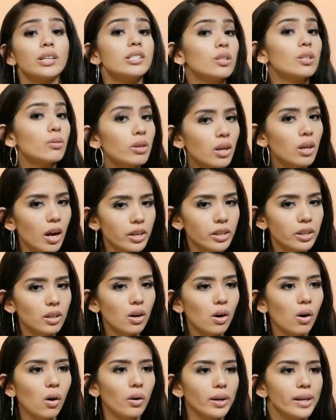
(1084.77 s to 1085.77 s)
You can do it
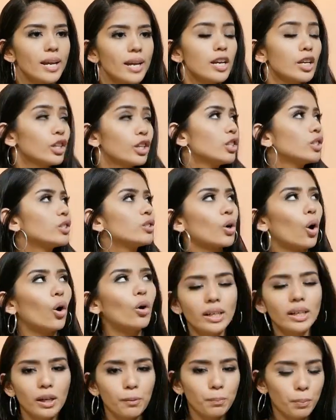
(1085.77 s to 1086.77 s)
on your own. You
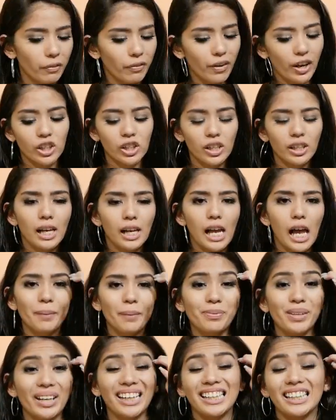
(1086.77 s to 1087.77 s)
don't need
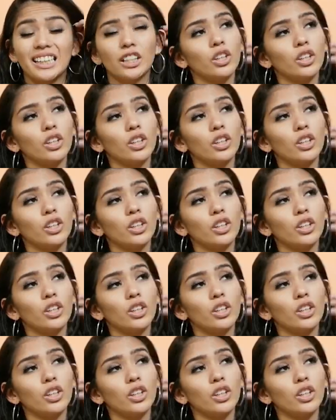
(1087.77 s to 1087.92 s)
professional help.